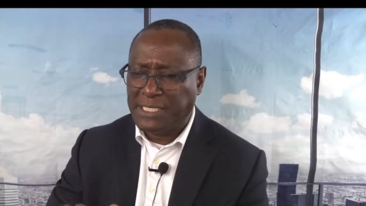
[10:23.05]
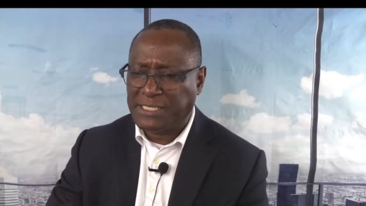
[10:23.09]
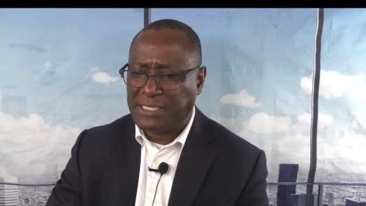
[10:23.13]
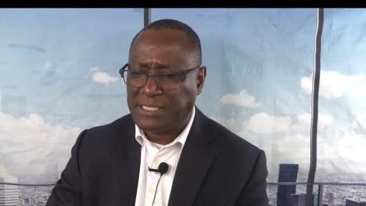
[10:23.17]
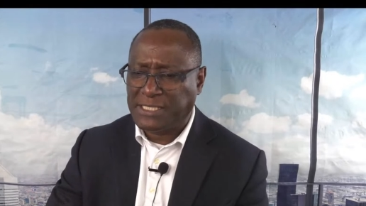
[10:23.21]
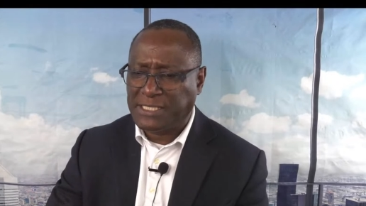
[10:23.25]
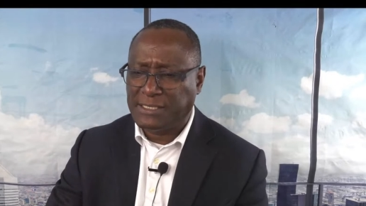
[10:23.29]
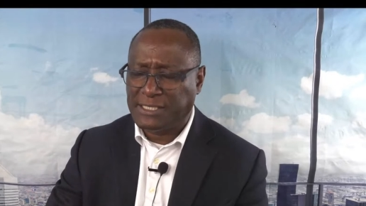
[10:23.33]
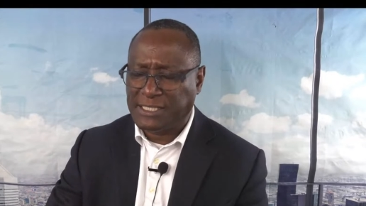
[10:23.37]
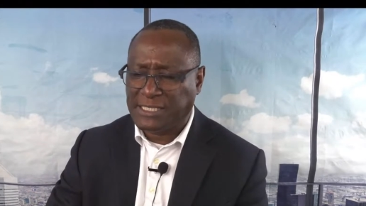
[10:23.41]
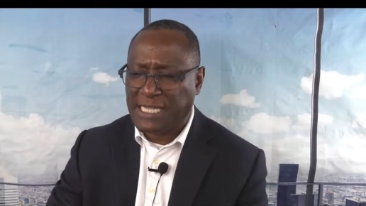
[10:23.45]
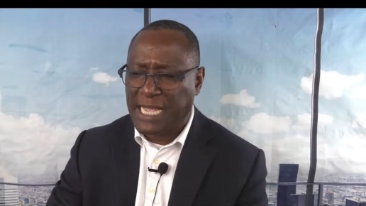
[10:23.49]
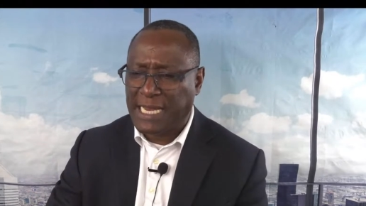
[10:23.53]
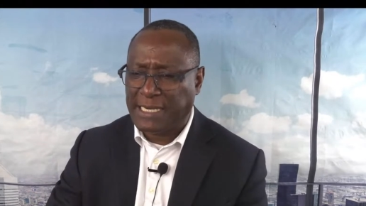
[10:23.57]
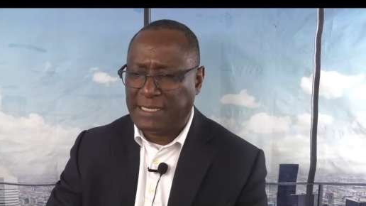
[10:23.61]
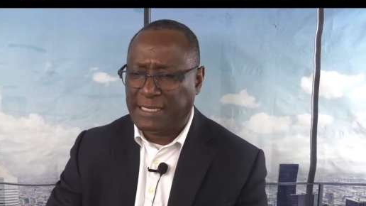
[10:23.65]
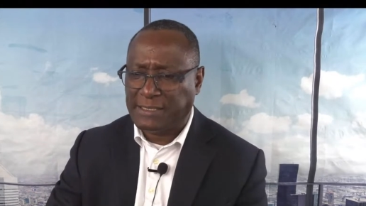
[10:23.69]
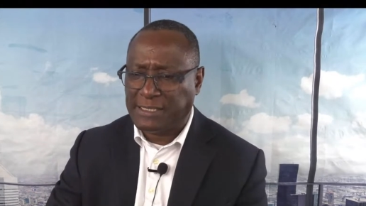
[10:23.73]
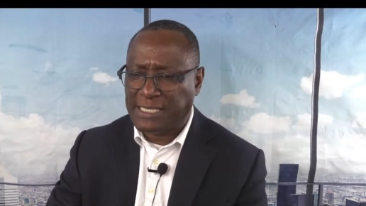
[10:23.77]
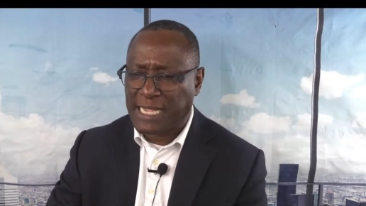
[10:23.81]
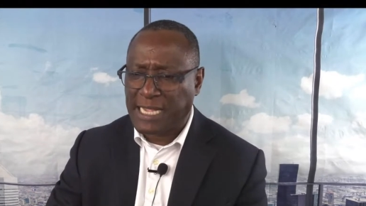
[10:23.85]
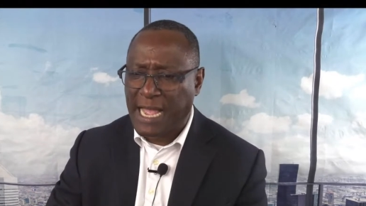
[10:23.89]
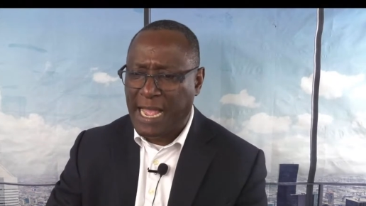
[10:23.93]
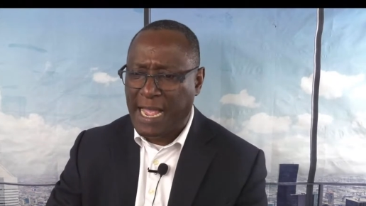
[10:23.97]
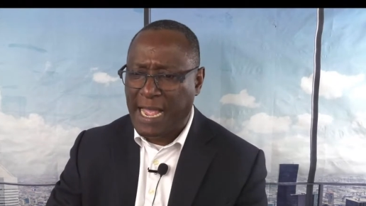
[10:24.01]
Eastern
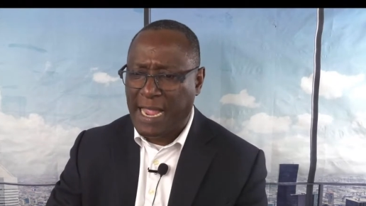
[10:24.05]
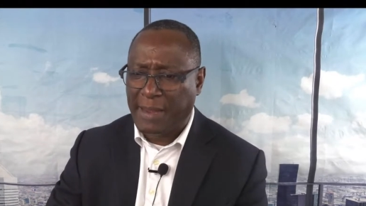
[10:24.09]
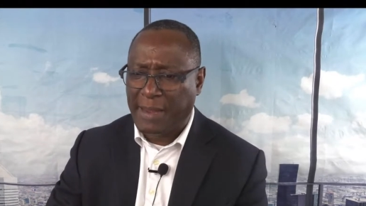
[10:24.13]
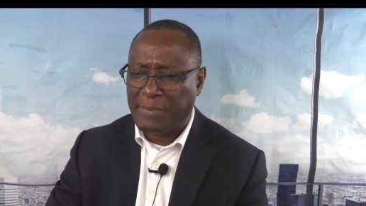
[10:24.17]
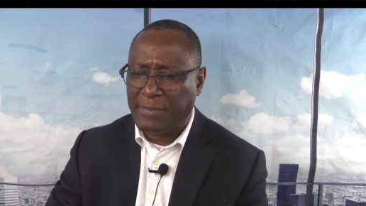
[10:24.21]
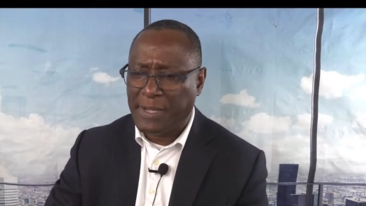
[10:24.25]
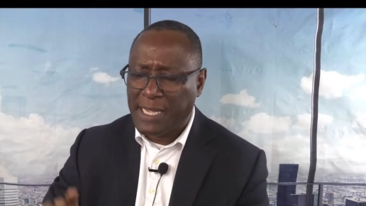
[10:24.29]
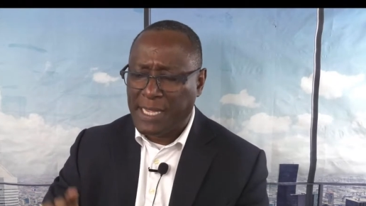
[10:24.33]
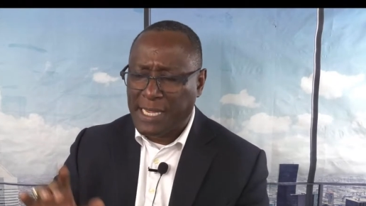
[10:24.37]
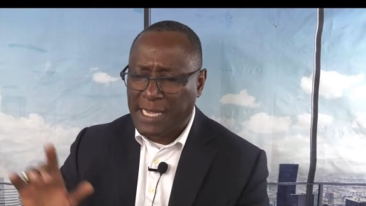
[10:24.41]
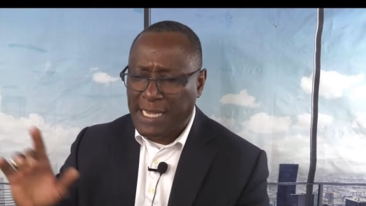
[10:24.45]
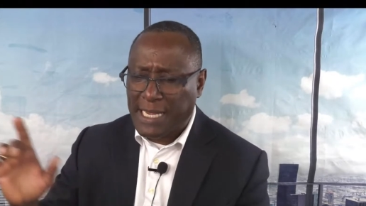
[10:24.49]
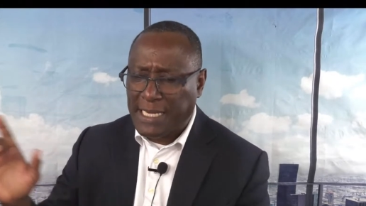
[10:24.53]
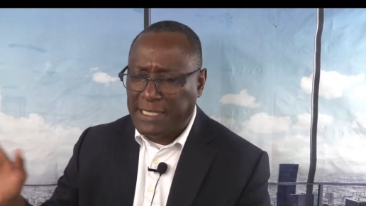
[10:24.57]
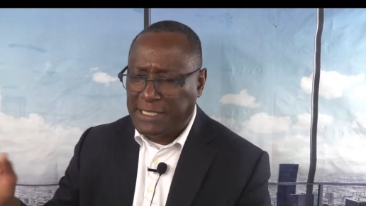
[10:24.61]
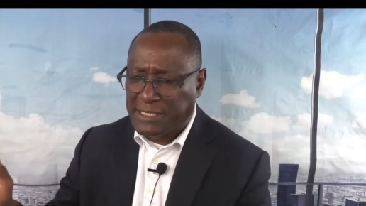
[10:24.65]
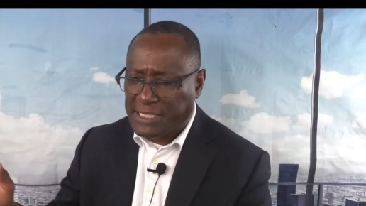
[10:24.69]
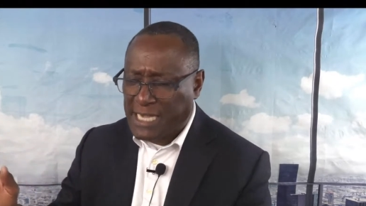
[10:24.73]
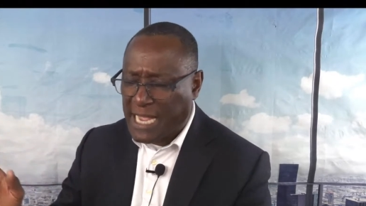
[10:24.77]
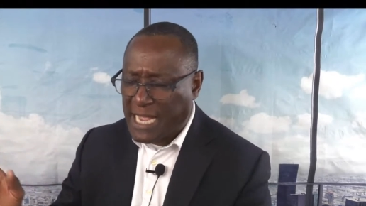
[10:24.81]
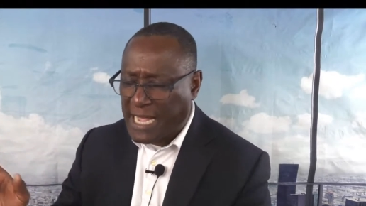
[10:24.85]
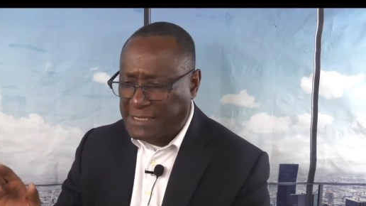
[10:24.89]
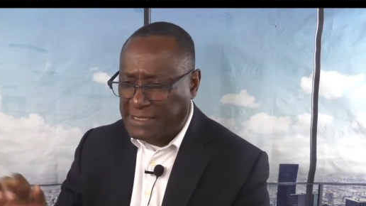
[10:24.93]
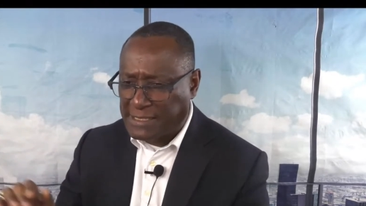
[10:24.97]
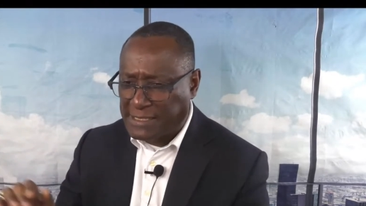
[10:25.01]
Standard Time in
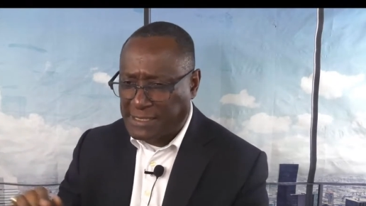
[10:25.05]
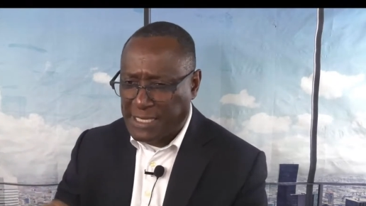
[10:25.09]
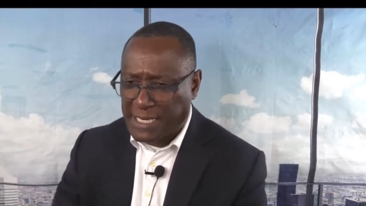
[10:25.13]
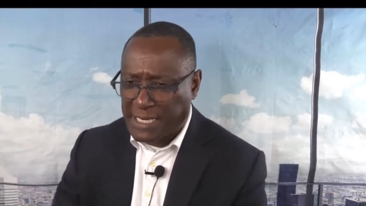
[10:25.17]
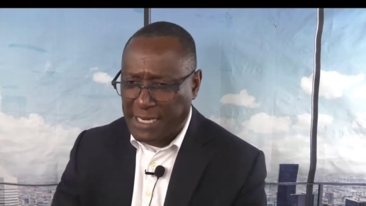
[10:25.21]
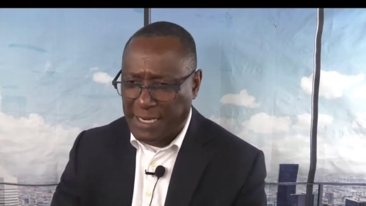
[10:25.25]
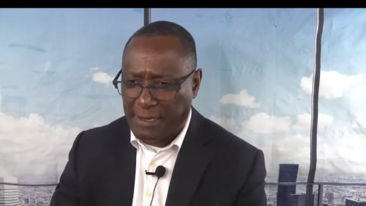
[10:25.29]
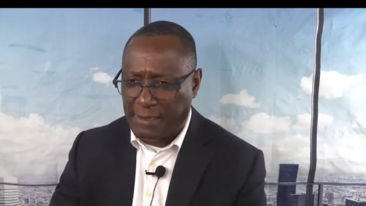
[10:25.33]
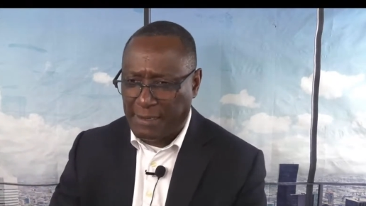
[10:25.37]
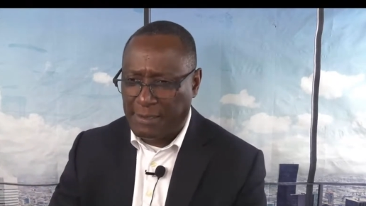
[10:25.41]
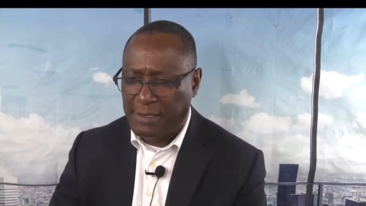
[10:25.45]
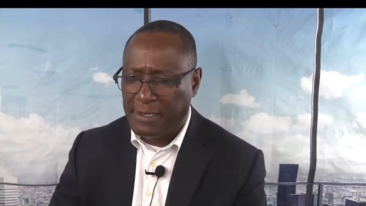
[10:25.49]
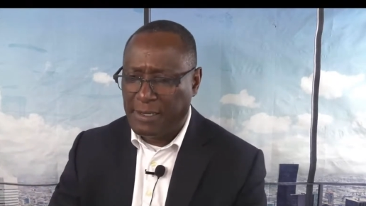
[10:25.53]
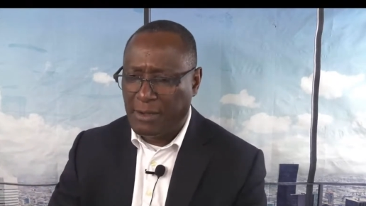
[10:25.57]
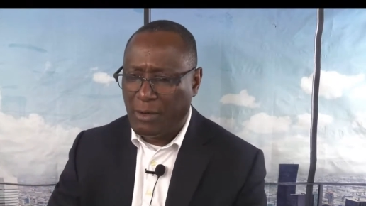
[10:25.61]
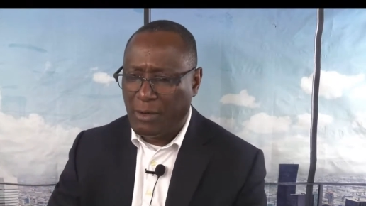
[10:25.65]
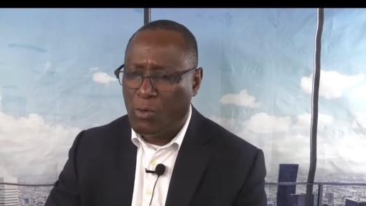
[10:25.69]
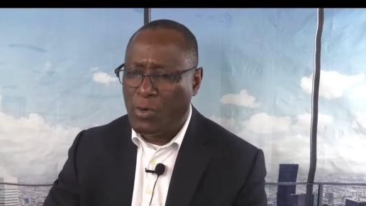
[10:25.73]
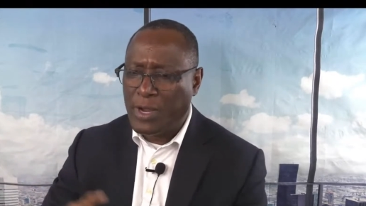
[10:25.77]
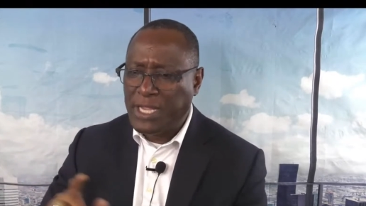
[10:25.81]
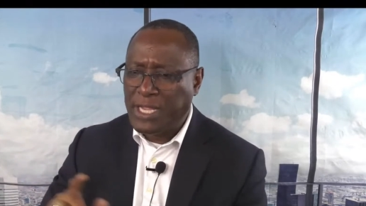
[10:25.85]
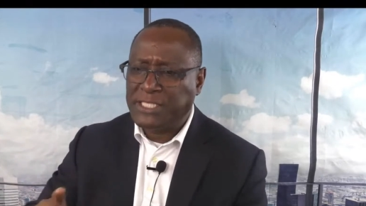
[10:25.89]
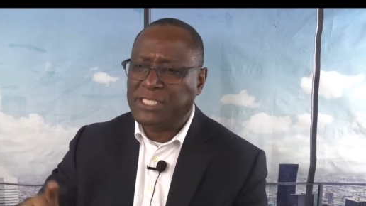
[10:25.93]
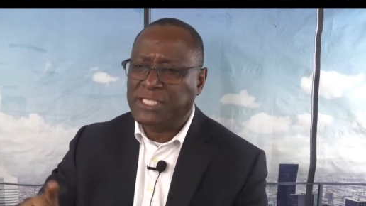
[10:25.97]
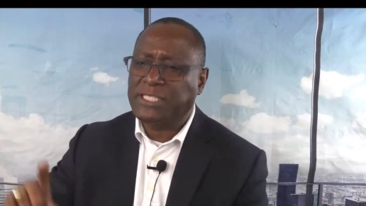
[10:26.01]
Tanzania,
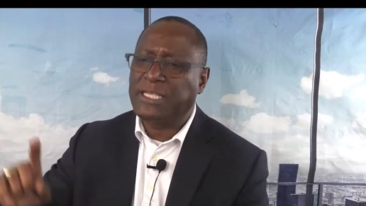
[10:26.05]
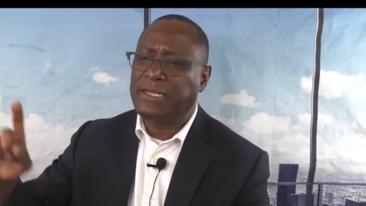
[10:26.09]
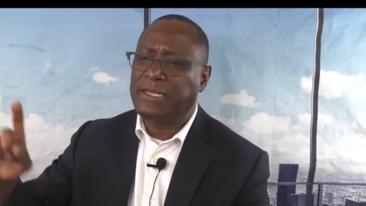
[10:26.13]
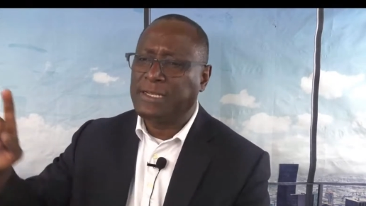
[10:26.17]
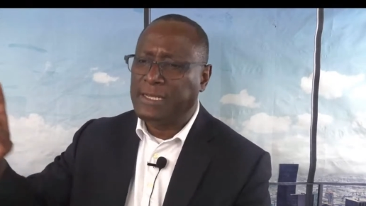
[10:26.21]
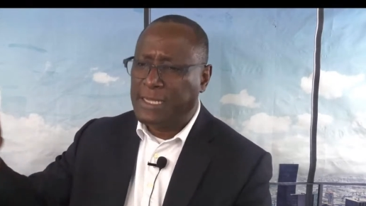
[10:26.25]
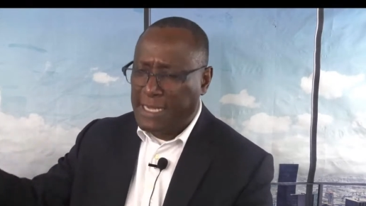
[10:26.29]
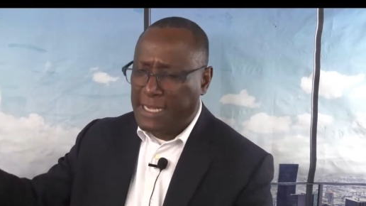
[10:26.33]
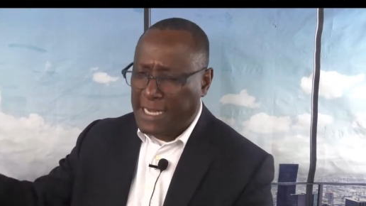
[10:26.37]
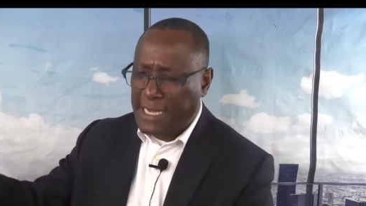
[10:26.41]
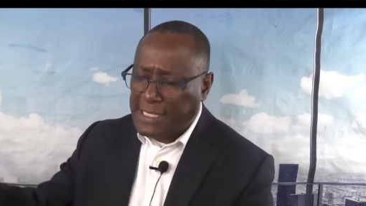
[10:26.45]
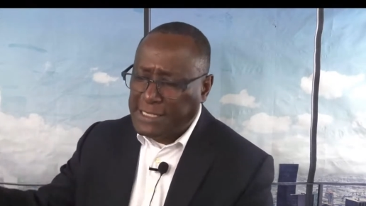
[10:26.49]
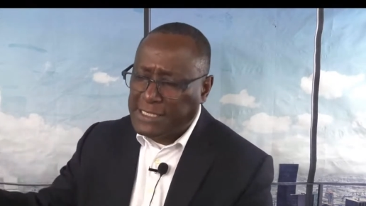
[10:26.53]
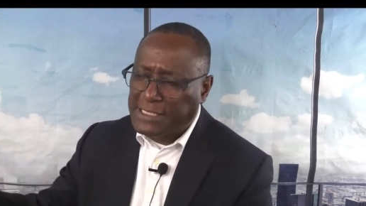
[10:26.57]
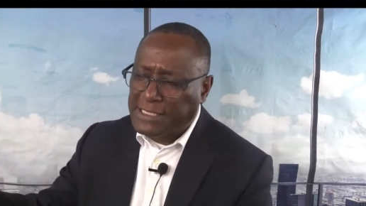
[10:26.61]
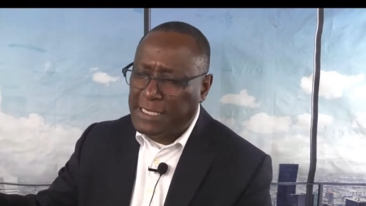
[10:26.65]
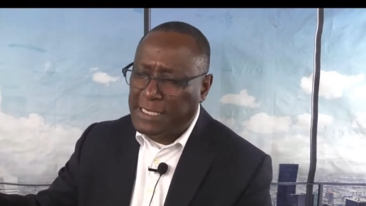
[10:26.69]
or Eastern